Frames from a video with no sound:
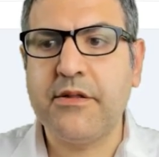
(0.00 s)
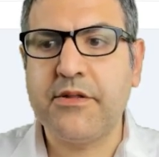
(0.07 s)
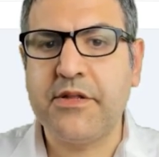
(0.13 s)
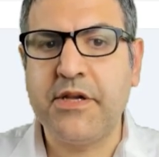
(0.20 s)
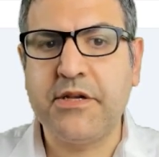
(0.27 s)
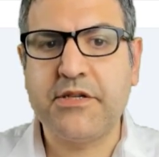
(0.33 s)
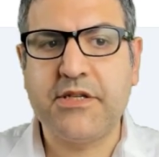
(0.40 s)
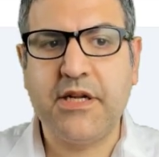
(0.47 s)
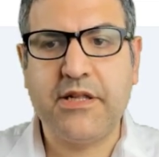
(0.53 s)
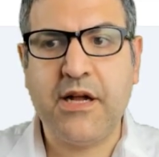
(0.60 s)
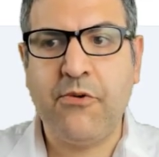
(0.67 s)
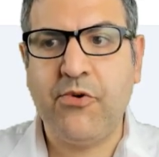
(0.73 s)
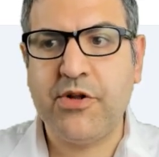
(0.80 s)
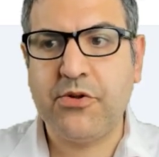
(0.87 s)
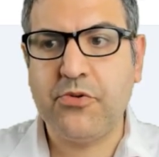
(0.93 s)
things that I
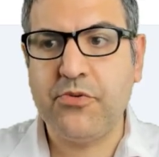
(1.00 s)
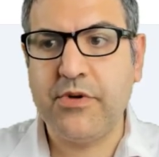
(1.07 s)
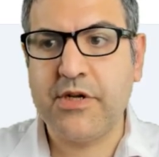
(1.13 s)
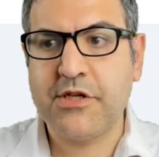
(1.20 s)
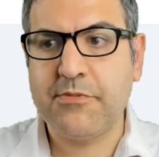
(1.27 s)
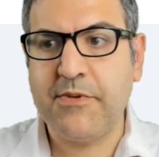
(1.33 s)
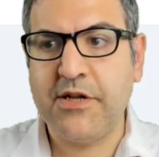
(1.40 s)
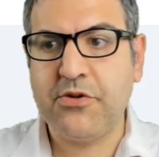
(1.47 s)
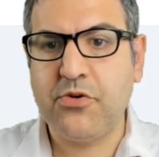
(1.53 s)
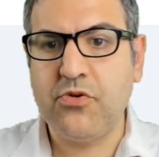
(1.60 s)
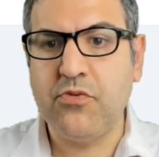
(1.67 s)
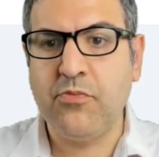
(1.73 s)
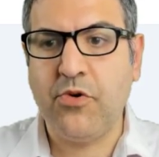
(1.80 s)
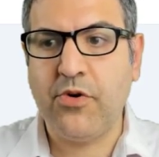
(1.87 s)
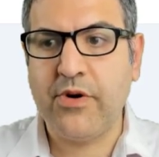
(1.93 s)
want to explain to
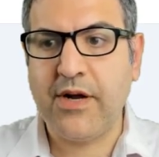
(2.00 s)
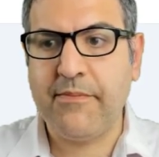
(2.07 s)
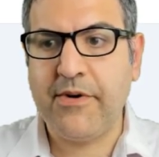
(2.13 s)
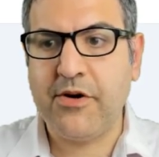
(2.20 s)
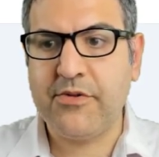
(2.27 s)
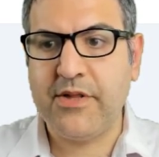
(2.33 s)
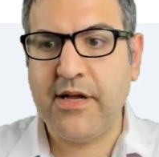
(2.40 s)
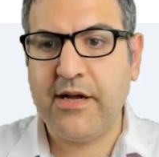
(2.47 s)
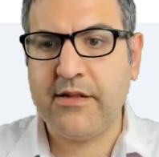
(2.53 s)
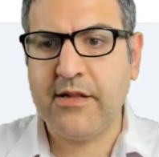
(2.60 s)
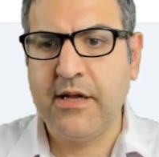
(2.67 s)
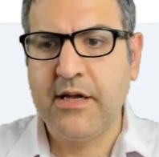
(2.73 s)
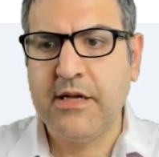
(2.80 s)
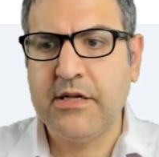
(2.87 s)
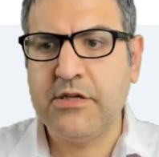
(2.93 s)
you more about that.
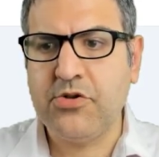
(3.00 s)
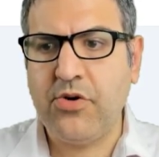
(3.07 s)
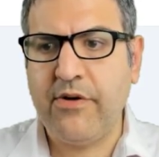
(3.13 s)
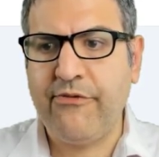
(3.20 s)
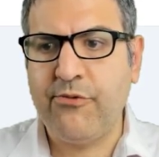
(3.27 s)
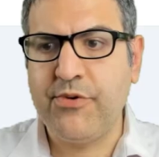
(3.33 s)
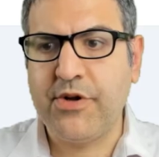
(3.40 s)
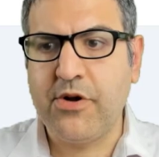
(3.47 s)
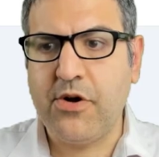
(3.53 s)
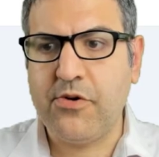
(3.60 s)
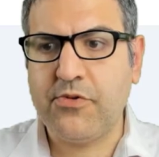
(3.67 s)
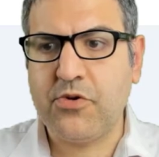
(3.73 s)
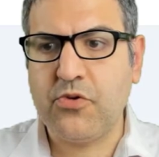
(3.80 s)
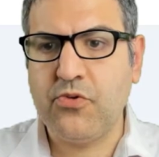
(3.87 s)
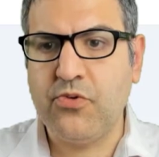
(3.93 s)
So if we
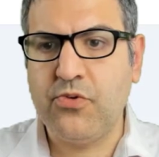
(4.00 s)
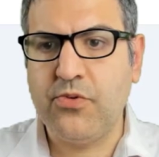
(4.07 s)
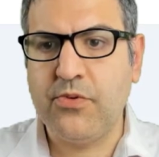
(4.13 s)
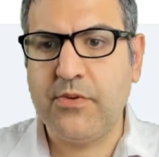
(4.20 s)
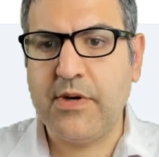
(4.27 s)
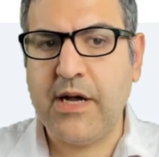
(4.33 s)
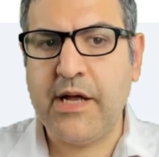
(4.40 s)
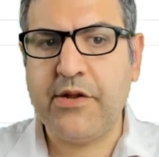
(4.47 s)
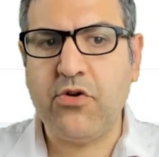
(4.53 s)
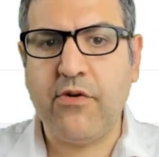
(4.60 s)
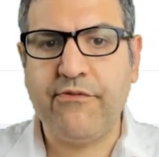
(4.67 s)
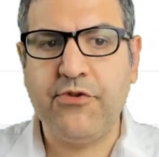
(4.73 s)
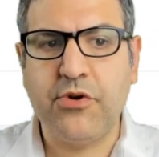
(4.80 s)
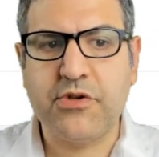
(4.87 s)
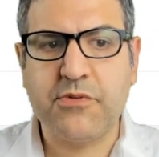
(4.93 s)
go to any
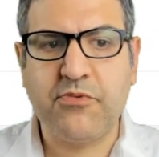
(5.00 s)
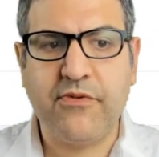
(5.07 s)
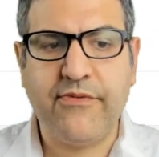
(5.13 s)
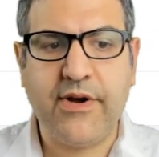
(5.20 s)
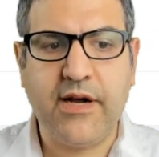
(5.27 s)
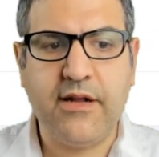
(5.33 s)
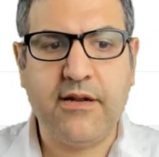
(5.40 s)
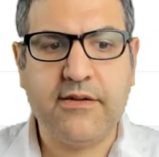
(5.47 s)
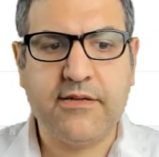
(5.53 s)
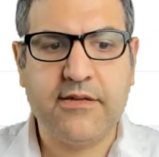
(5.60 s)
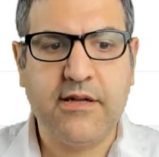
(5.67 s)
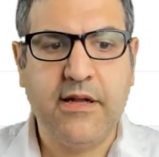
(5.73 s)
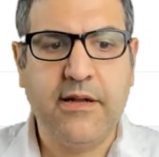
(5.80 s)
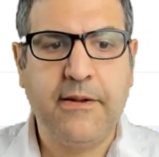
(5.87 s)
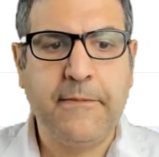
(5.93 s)
of those profiles,
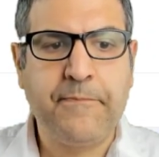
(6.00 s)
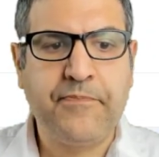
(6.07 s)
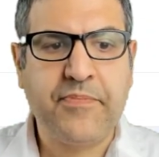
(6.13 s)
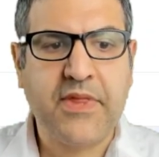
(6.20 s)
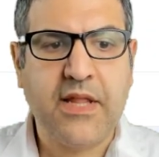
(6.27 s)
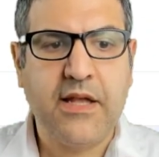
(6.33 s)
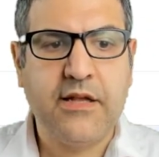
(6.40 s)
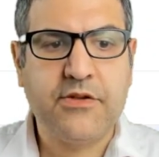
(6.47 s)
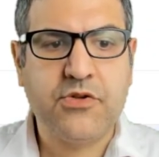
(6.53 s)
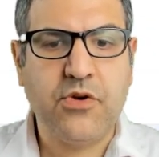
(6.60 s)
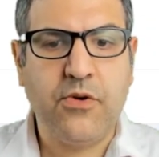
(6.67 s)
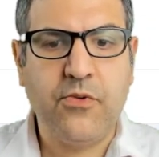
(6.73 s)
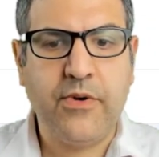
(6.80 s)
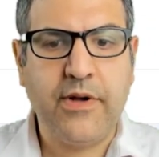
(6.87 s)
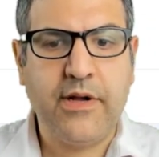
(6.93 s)

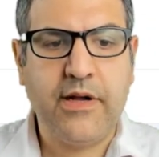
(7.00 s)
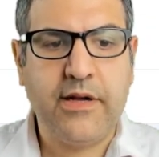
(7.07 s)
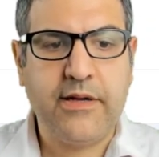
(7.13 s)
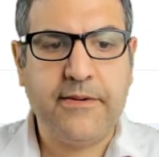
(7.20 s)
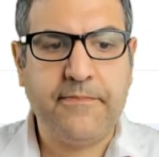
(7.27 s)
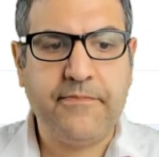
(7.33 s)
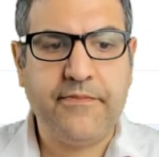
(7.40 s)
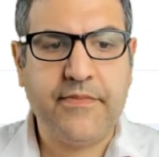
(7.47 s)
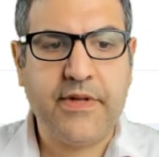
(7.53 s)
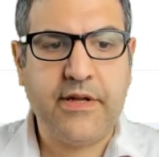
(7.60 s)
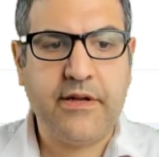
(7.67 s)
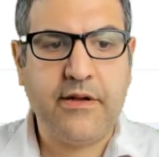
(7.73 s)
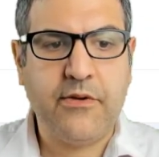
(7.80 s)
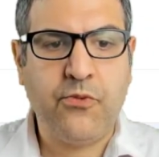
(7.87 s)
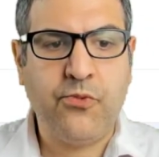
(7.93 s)
so
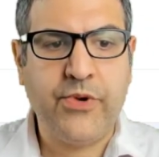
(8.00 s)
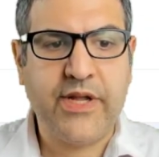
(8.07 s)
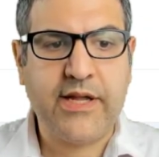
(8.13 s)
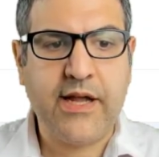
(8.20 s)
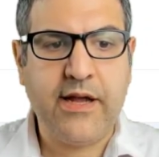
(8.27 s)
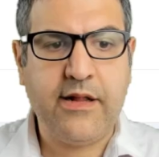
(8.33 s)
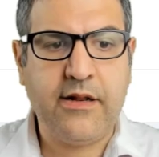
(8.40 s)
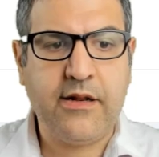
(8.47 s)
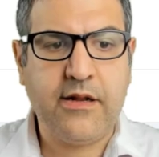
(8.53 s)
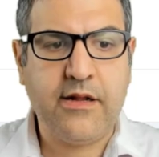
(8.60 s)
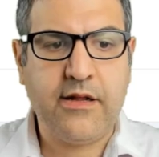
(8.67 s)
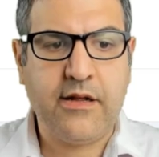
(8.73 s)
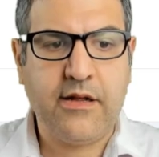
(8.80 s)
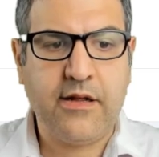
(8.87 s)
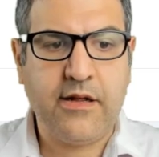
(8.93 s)
we can
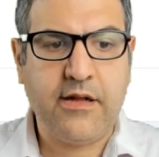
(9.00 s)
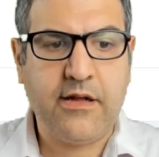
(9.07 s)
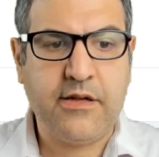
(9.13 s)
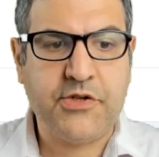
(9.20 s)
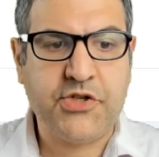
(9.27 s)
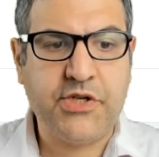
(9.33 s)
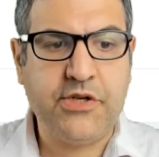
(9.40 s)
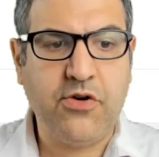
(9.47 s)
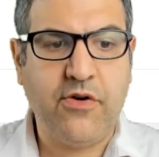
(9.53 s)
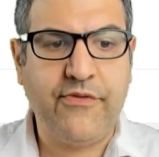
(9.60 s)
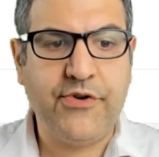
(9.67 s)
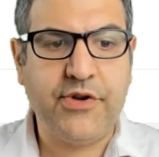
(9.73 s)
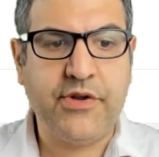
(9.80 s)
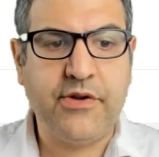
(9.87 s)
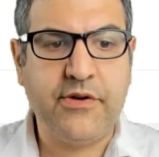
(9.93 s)
see
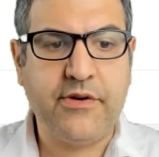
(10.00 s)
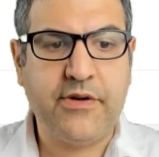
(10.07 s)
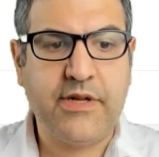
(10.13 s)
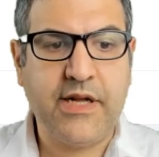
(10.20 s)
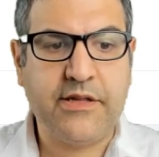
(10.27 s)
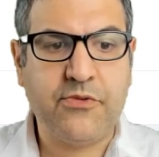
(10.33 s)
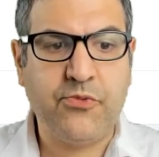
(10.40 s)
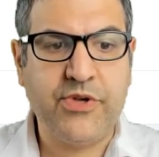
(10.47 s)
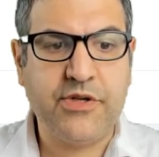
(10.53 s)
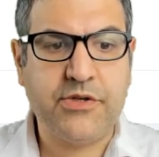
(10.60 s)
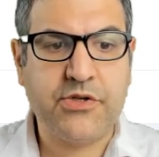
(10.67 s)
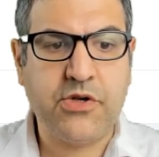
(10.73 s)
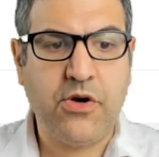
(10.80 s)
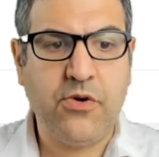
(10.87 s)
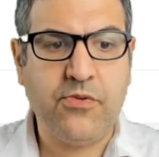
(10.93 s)
over here that we
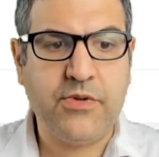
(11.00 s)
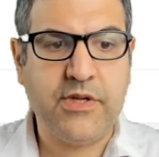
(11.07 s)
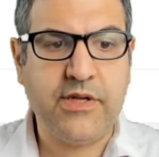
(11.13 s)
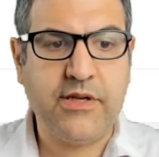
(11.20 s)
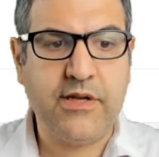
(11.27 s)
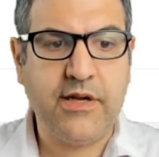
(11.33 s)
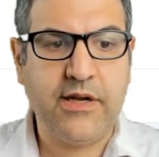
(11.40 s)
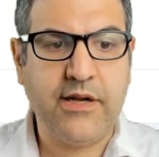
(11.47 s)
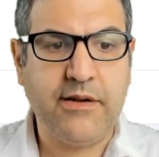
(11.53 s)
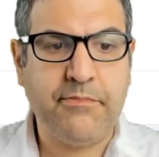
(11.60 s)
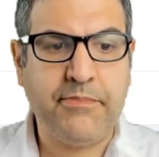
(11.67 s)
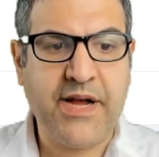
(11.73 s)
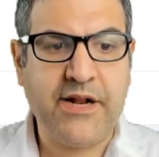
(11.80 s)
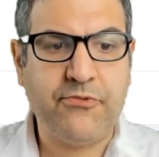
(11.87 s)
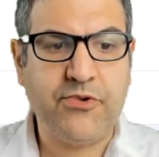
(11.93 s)
saw the
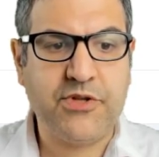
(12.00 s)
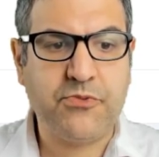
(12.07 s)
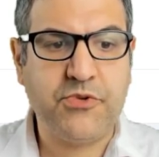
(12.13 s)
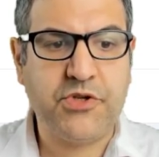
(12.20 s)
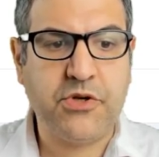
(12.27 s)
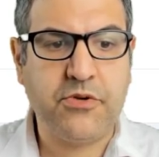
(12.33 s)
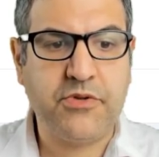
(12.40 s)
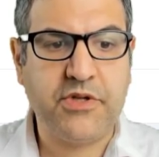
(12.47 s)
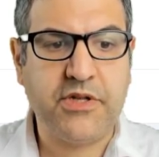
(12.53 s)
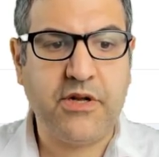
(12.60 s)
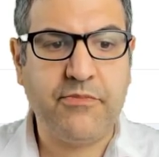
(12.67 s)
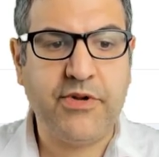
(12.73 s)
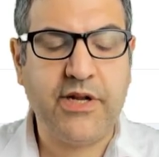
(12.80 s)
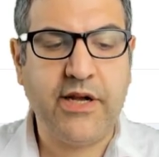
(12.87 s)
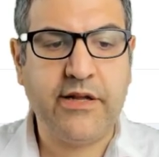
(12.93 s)
bandwidth, we showed the
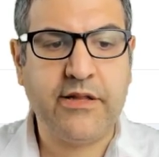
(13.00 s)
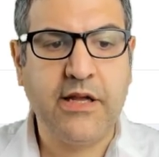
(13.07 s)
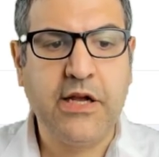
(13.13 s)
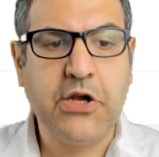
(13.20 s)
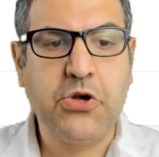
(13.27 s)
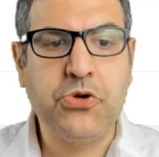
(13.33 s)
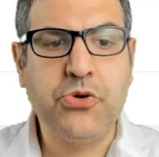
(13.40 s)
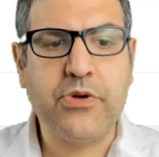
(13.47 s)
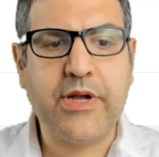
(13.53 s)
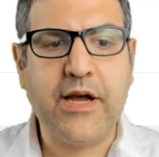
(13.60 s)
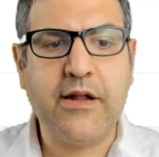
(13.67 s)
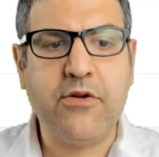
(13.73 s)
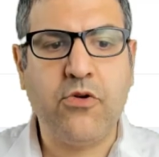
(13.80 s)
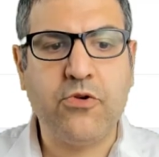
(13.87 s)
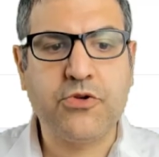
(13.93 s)
terminate. You
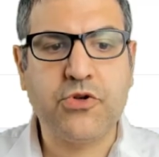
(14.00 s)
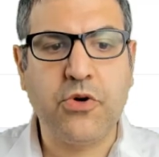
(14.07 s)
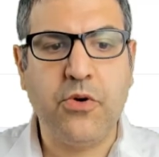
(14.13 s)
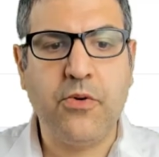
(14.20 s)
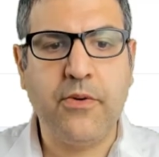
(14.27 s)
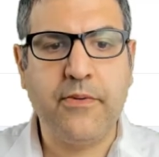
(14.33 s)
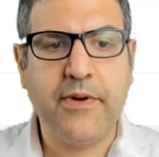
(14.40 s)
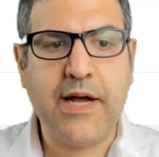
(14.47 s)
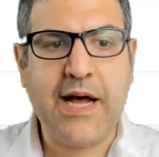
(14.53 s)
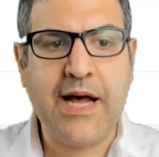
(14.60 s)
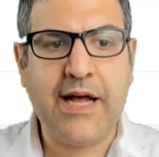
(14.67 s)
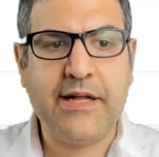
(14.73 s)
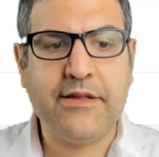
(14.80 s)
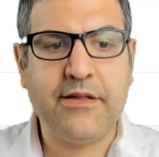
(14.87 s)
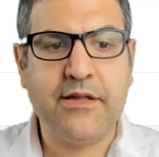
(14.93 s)
can also
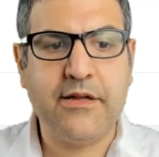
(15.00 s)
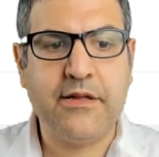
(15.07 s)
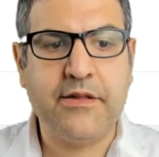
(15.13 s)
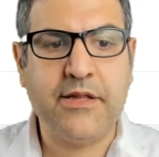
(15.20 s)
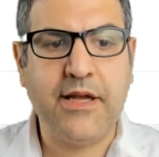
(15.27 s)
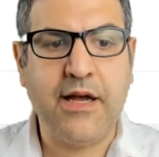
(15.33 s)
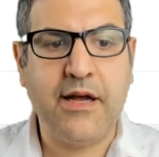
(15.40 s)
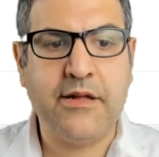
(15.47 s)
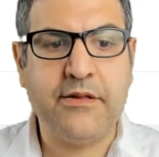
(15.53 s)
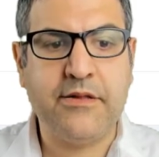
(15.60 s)
add the